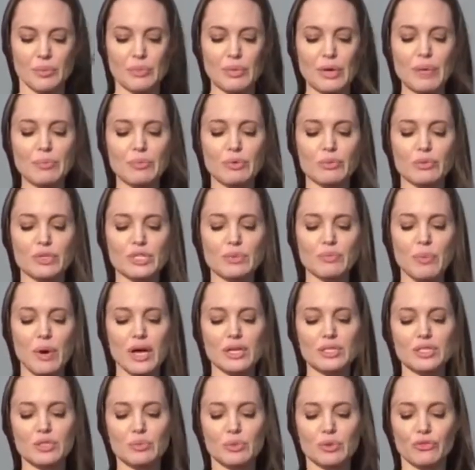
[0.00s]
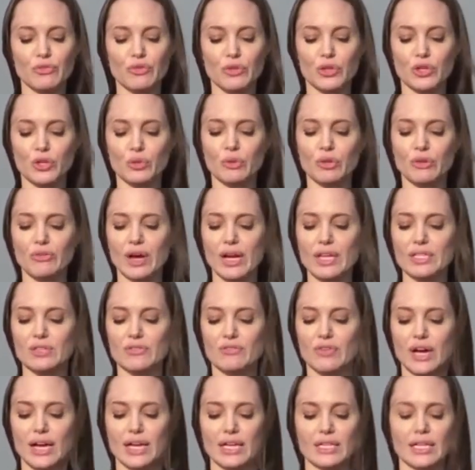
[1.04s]
The people responsible for human
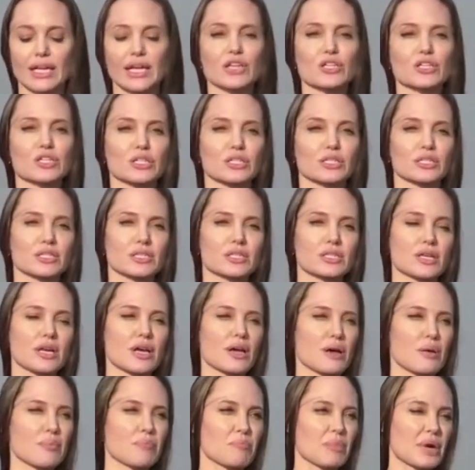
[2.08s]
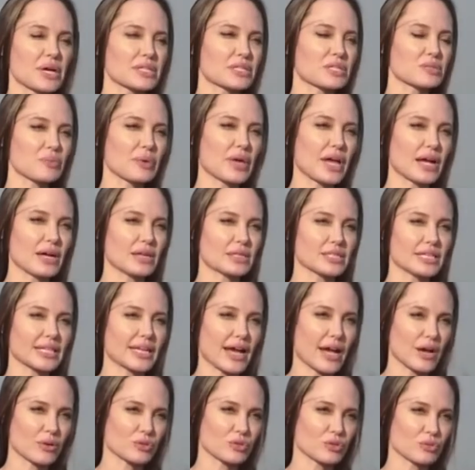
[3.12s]
rights violations must be held
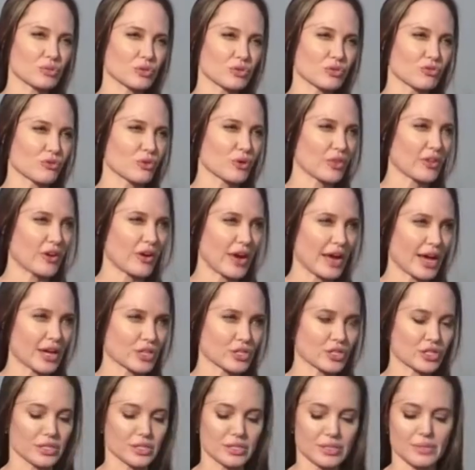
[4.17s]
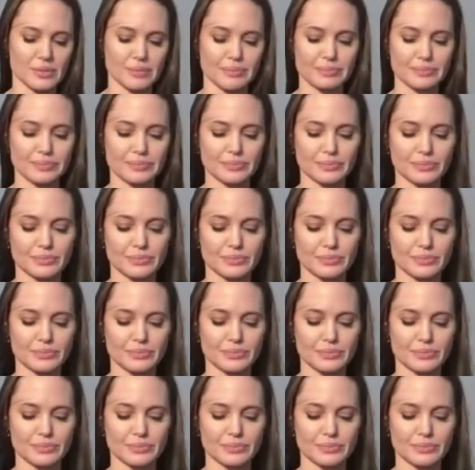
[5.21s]
accountable for their actions.